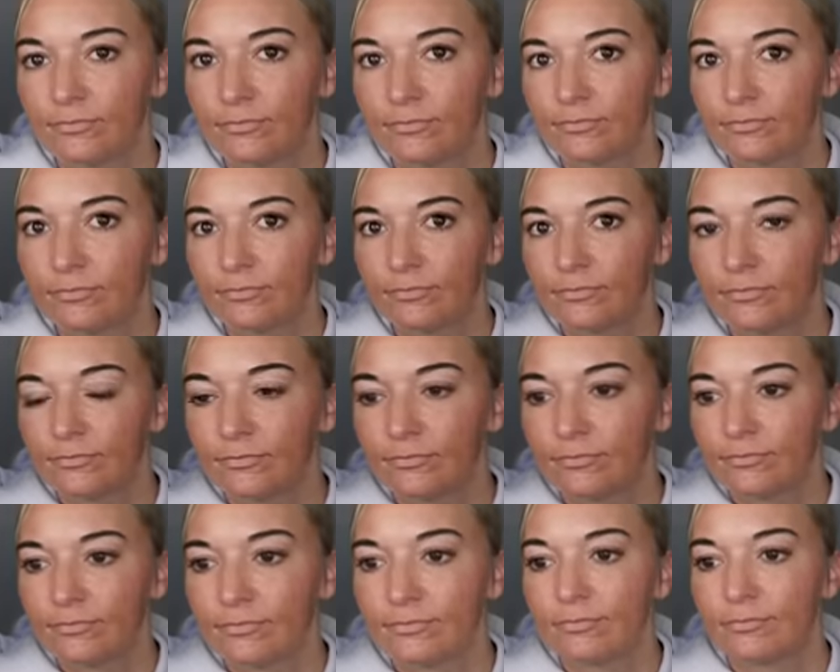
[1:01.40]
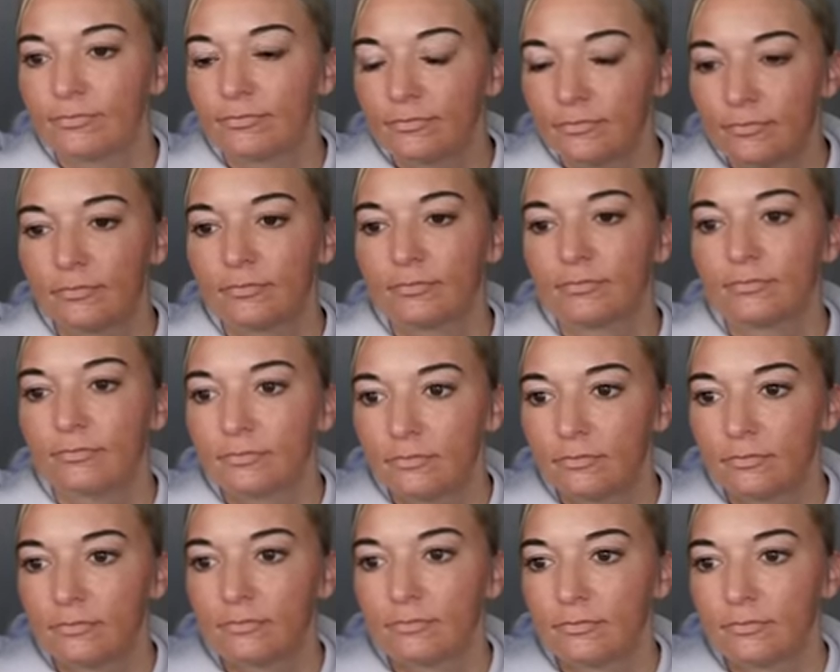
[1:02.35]

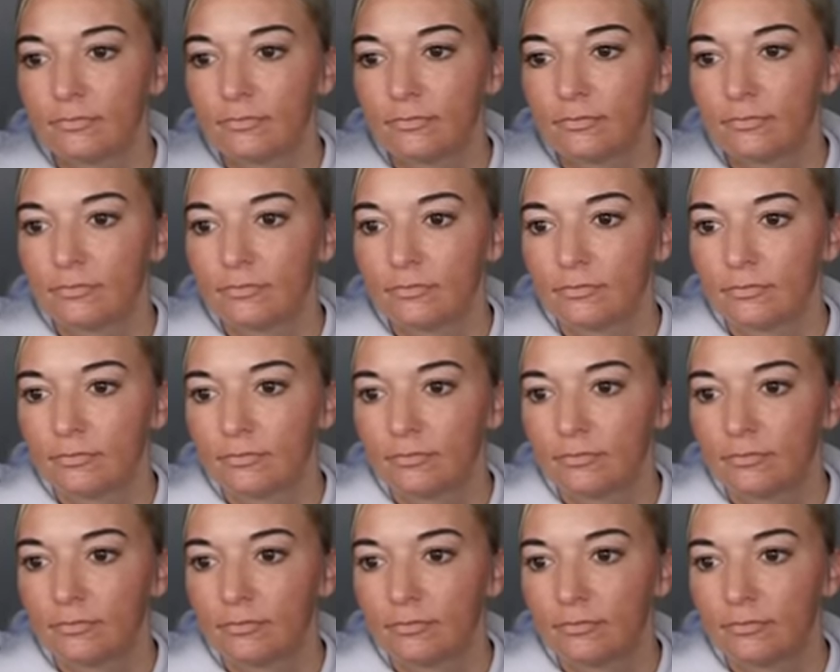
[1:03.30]
(silent)